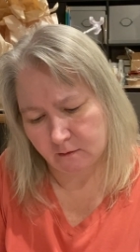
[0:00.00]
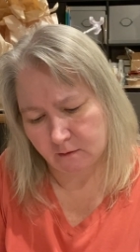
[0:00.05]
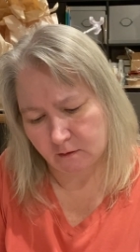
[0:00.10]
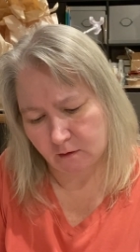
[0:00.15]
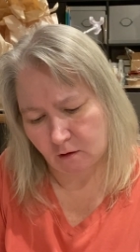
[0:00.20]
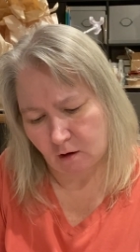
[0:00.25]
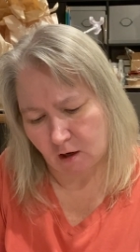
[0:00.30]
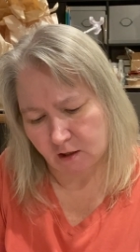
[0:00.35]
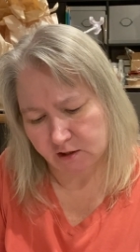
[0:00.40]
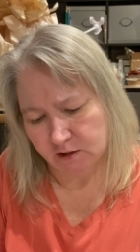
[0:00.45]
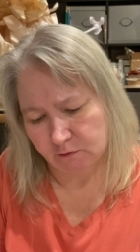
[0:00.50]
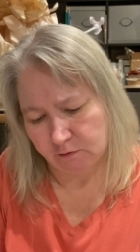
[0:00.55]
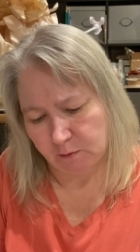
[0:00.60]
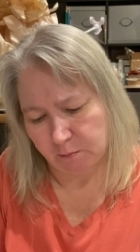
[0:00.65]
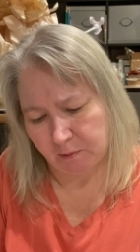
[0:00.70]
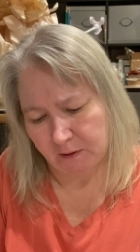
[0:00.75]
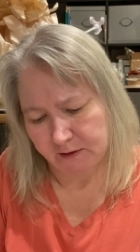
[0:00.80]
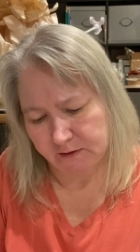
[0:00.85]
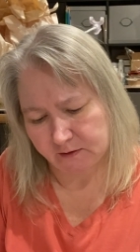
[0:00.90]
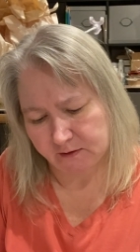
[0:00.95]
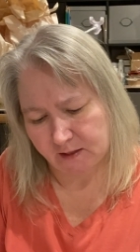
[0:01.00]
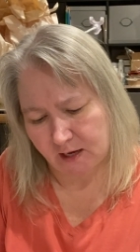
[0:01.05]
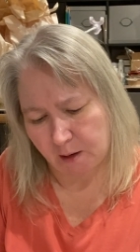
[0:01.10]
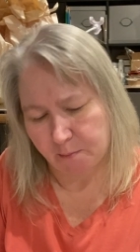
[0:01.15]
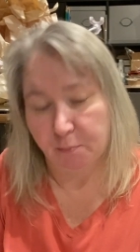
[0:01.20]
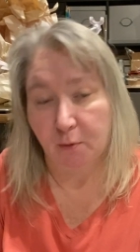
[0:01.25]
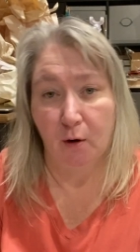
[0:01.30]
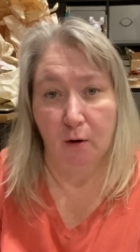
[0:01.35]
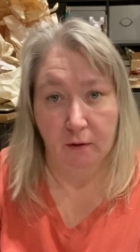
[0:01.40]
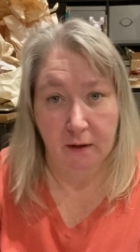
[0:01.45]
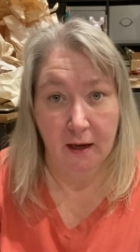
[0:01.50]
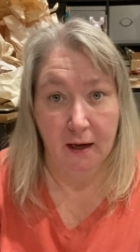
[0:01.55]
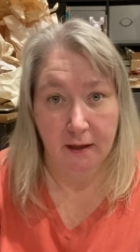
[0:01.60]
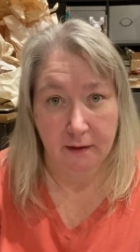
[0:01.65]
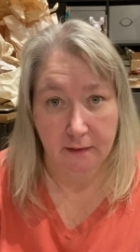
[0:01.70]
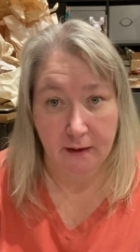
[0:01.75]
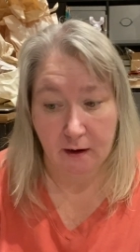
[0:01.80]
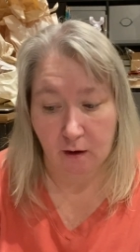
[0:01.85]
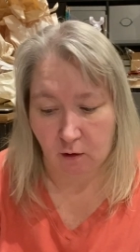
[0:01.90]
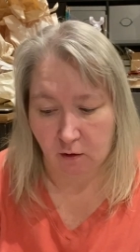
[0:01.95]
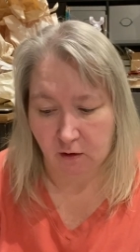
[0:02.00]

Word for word: Caution: Replace taper okay they are